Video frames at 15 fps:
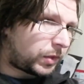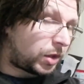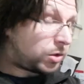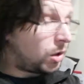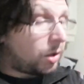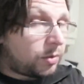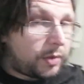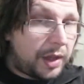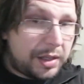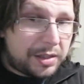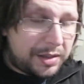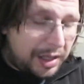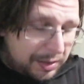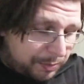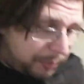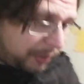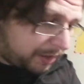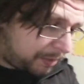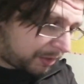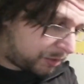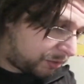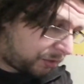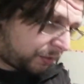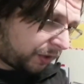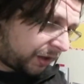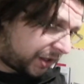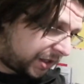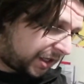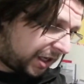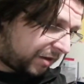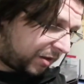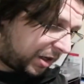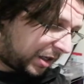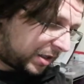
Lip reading: So that's pretty much what I wanted to say, really.